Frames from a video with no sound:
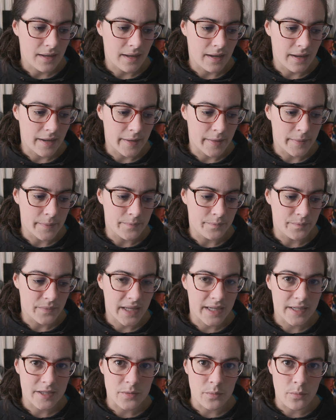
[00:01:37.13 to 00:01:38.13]
um,
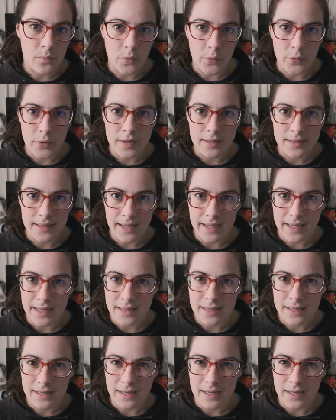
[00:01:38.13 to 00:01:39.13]
that is more like